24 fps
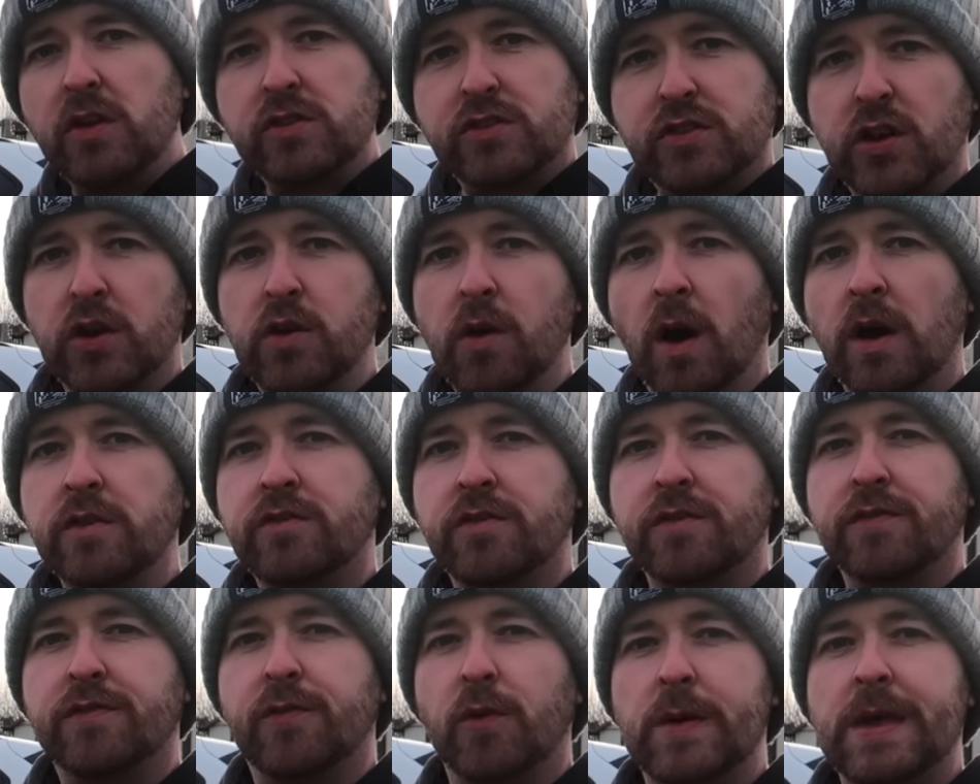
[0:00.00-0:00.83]

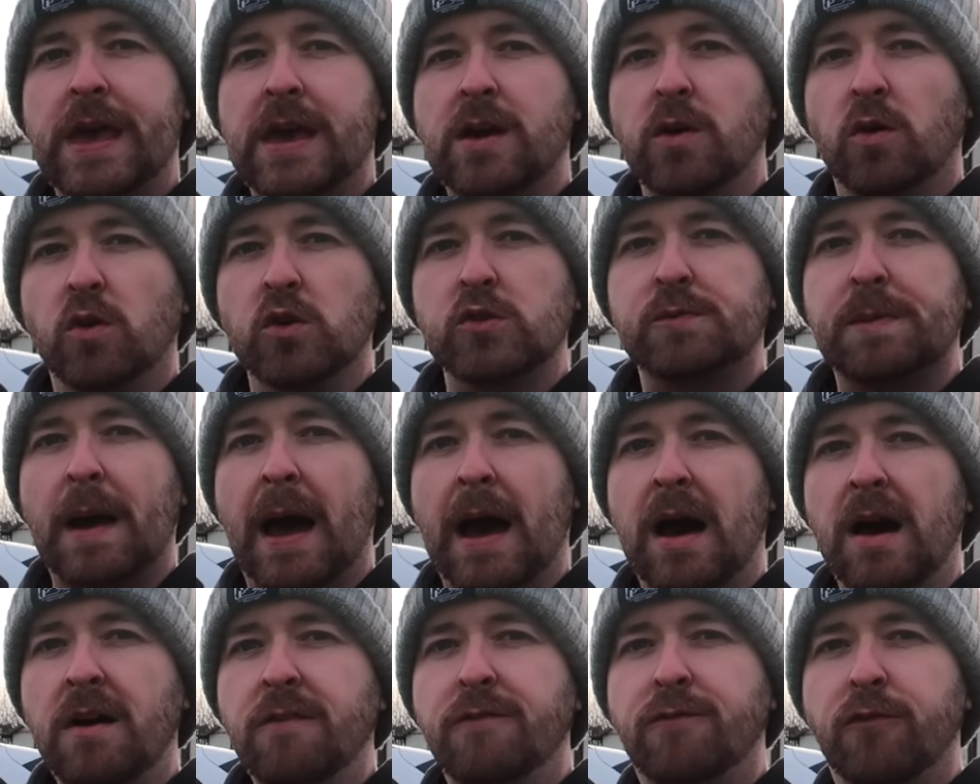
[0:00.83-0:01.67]
248
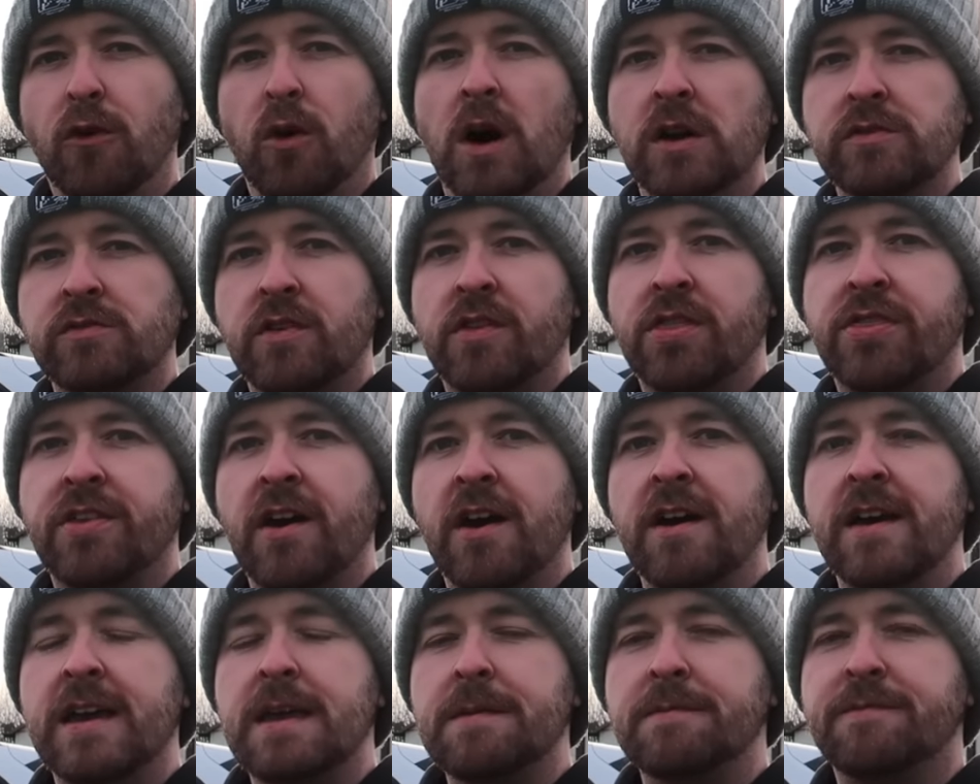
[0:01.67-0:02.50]
horsepower,
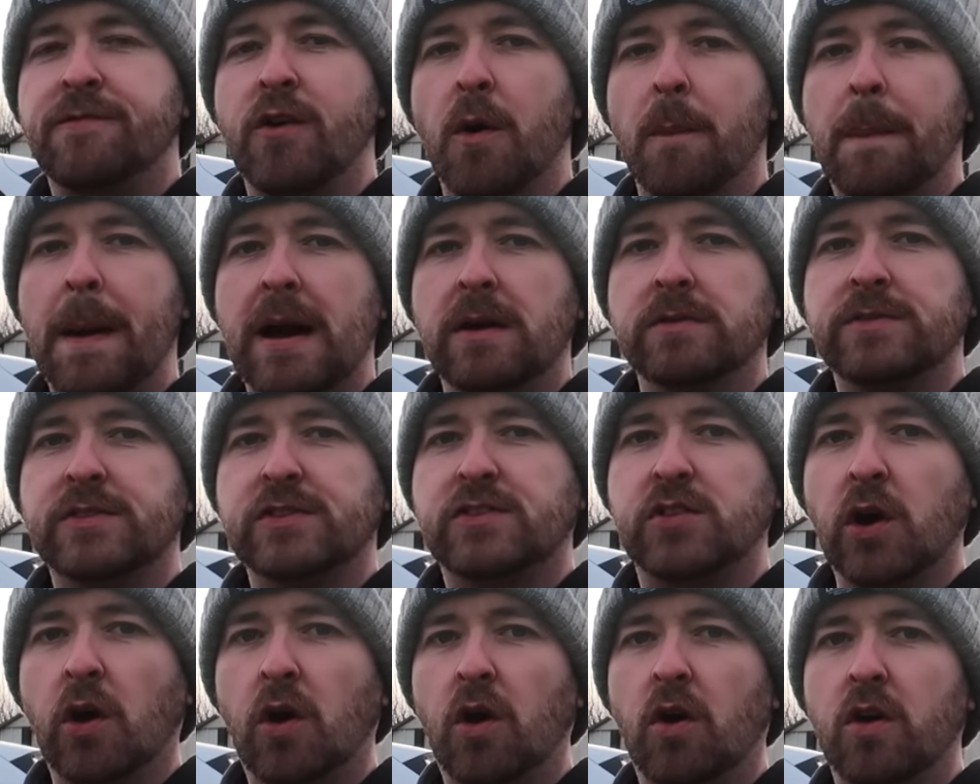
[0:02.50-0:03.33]
413 foot-pounds
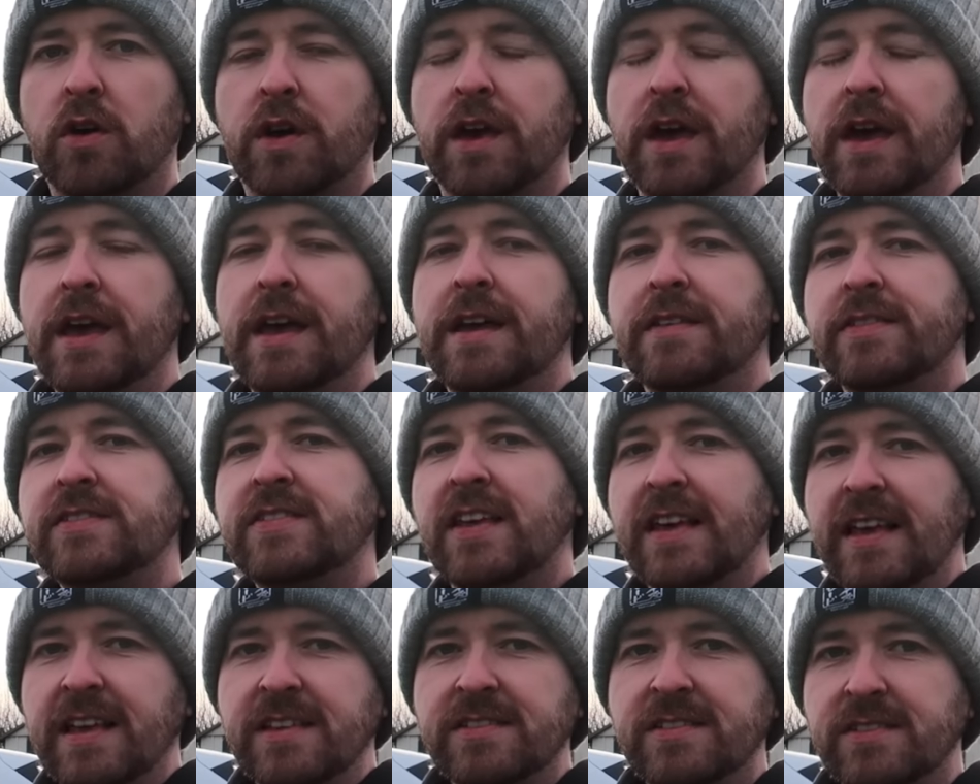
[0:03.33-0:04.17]
of torque. This
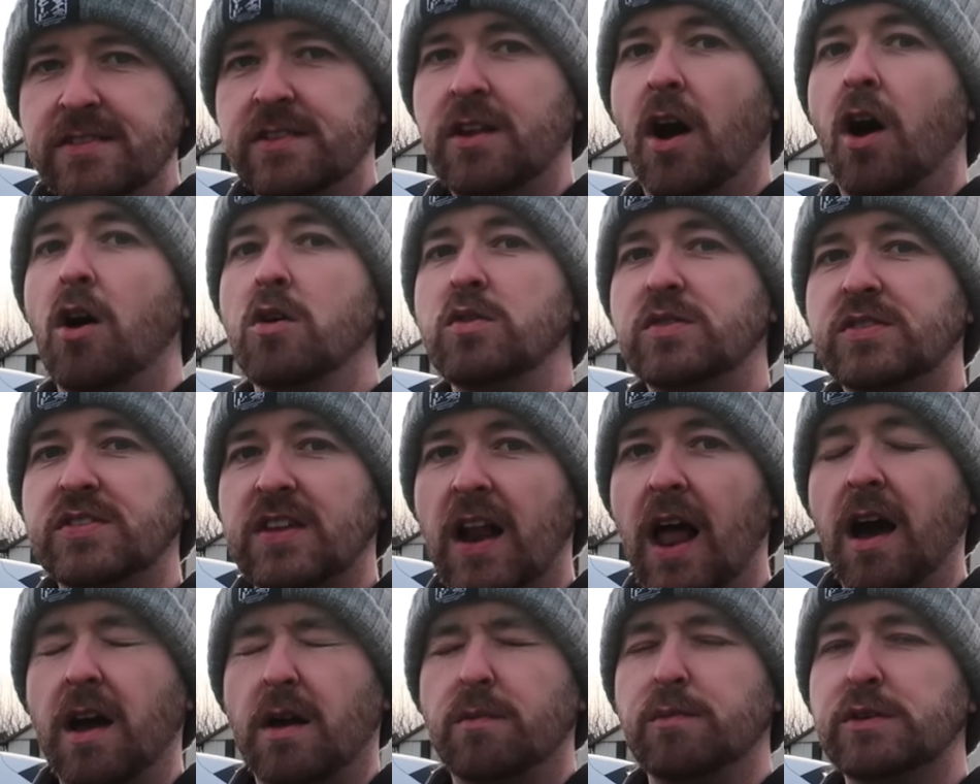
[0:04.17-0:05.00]
thing is no
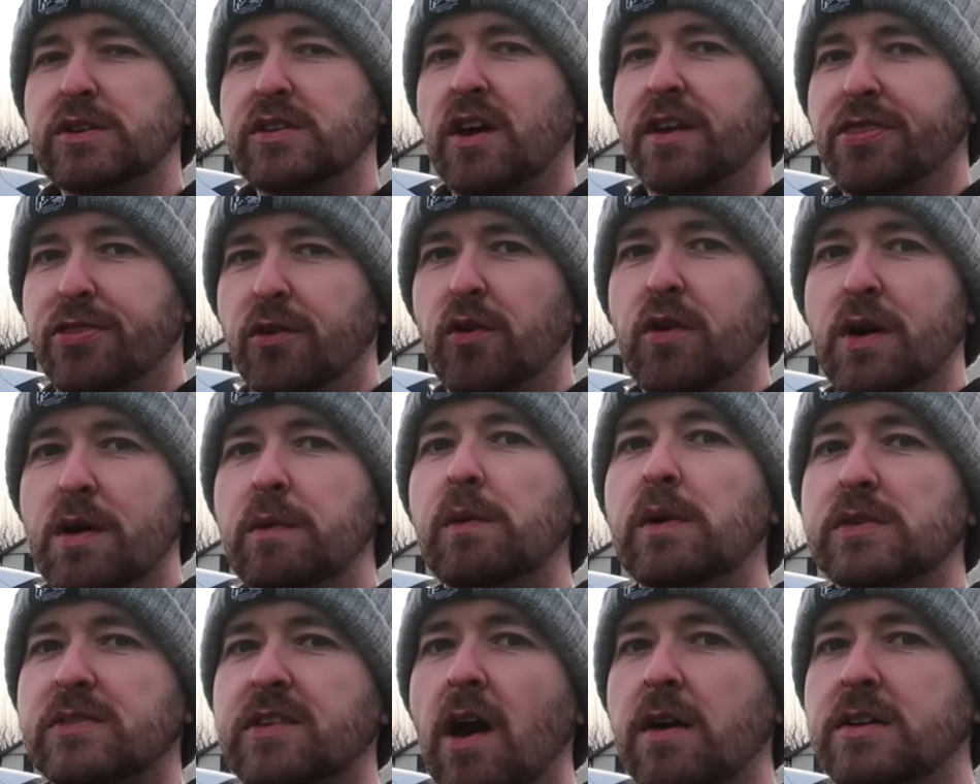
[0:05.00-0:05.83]
slug, which I thought it
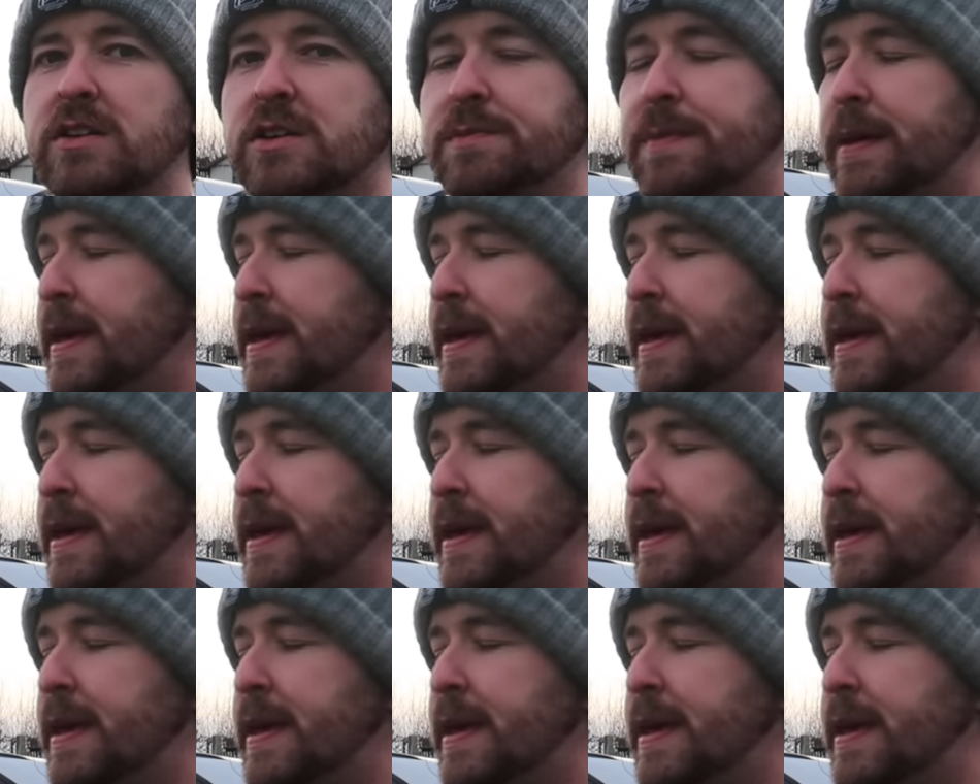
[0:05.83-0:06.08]
was going to